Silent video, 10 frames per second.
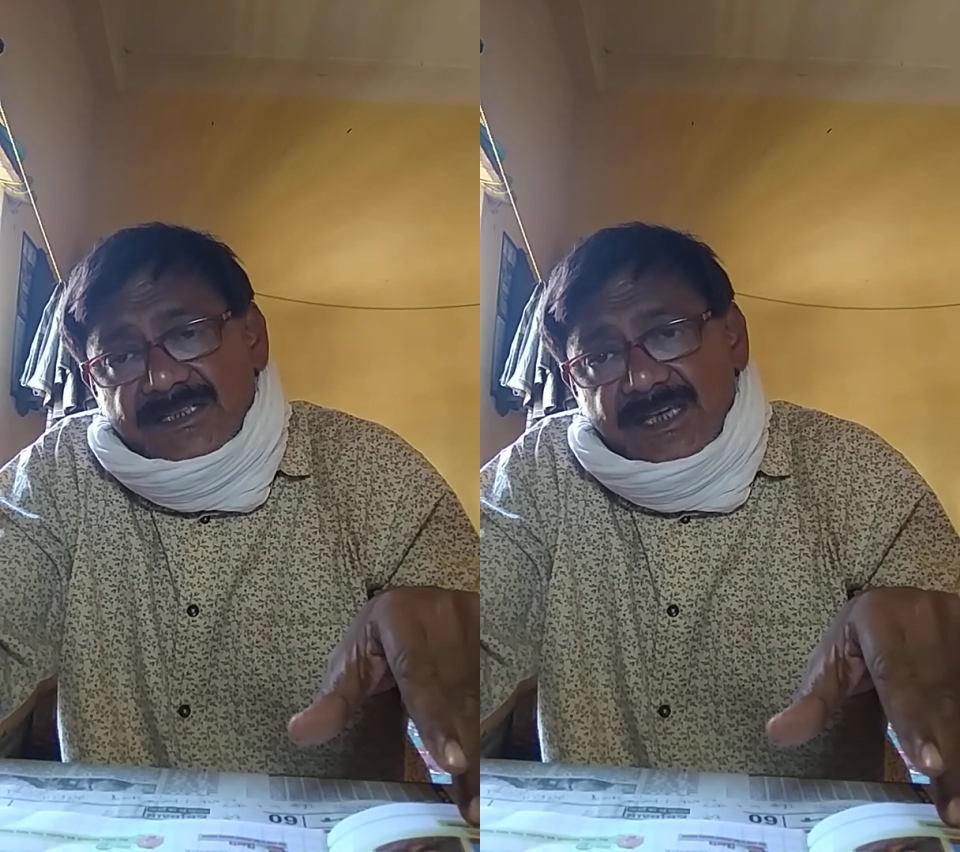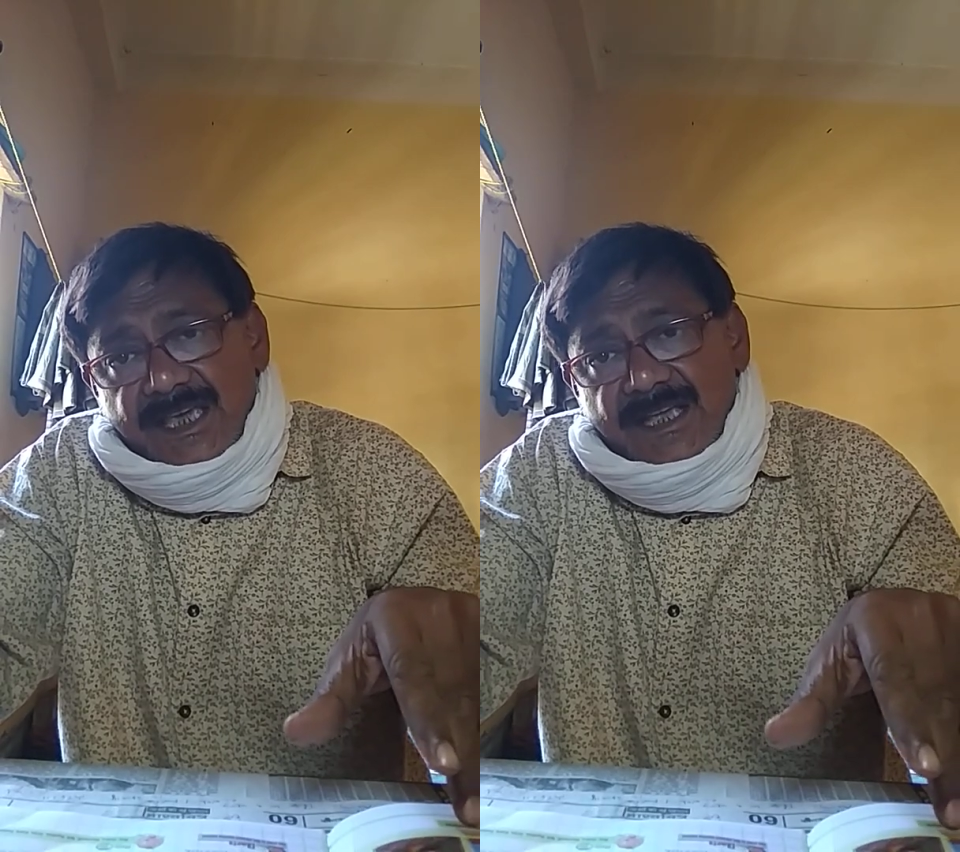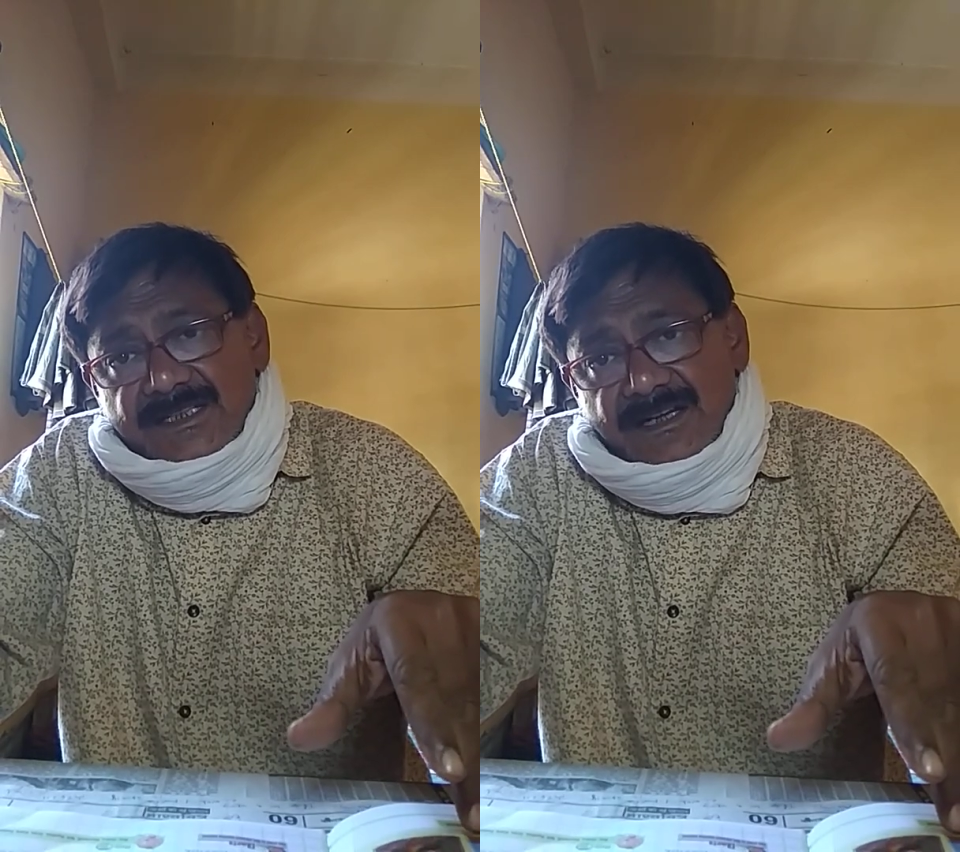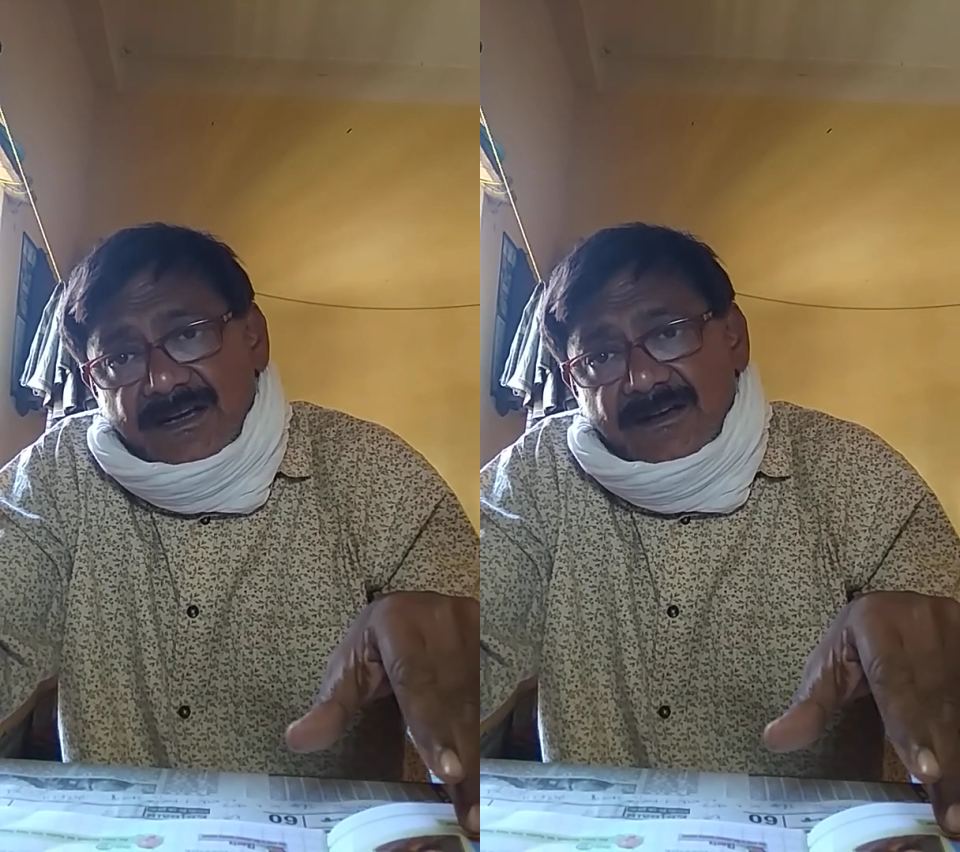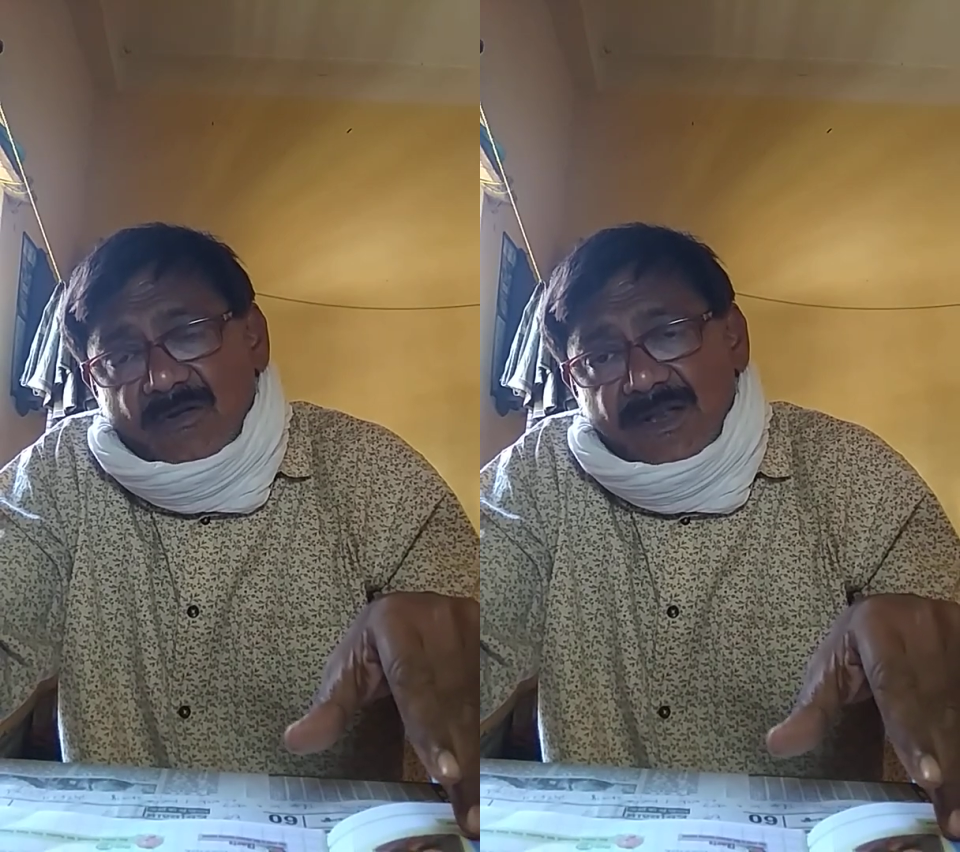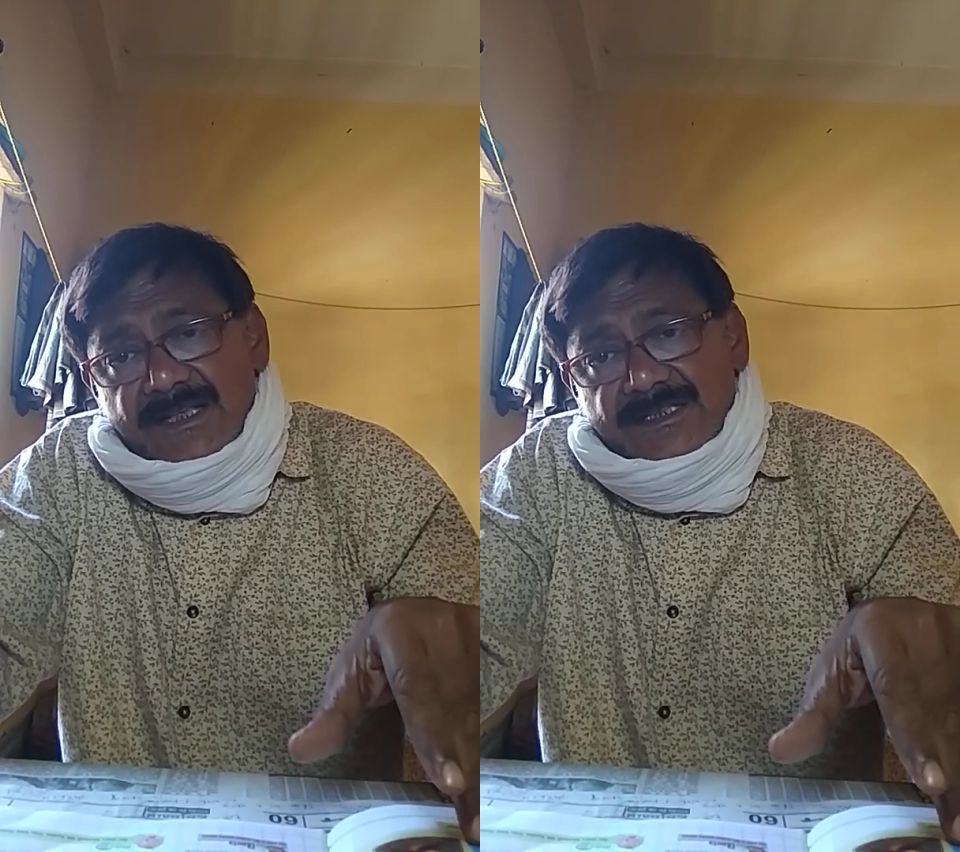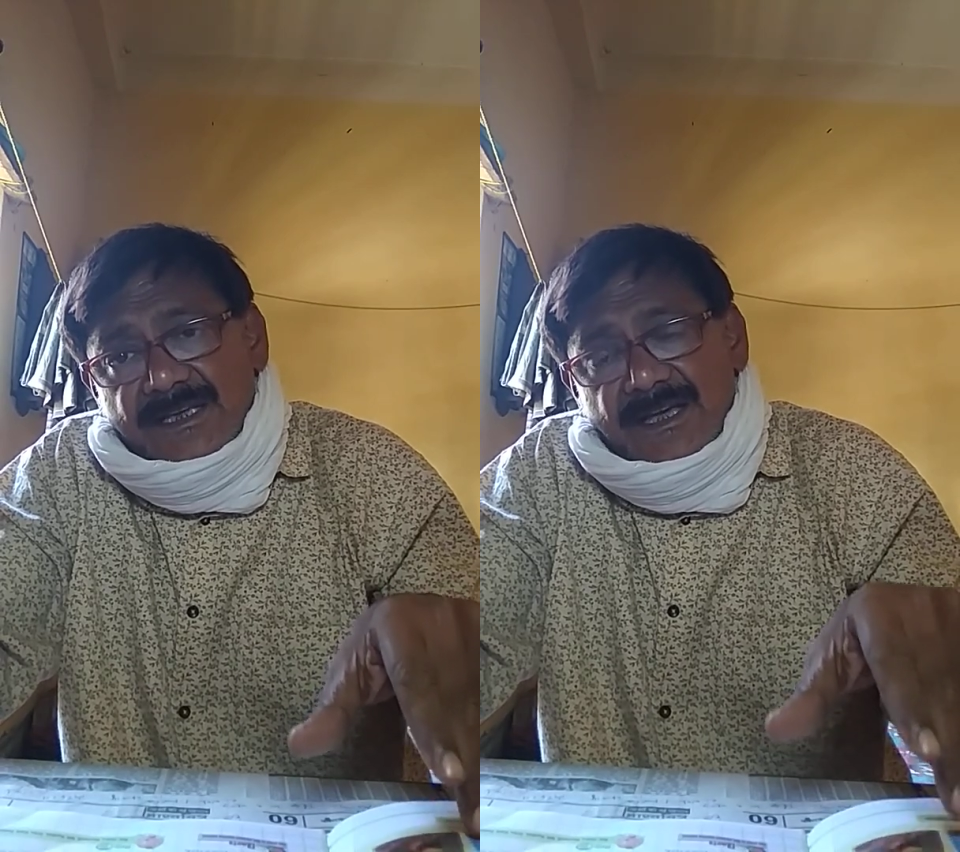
GK, general knowledge,